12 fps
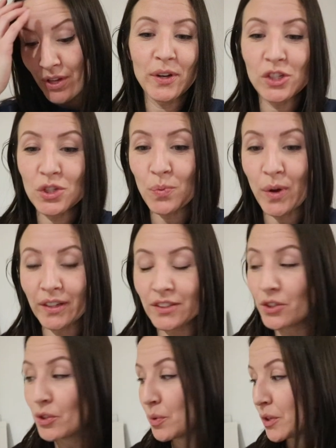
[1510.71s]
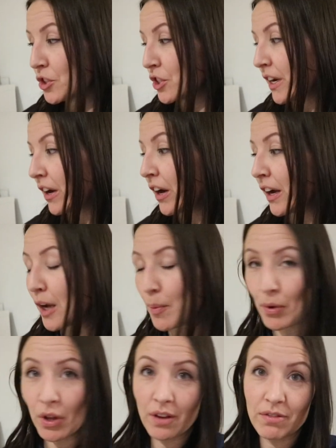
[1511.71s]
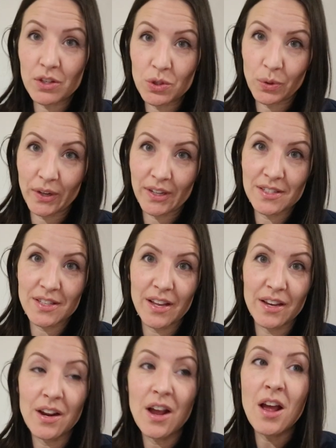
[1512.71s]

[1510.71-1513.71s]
I just wanted to share a couple of the toys that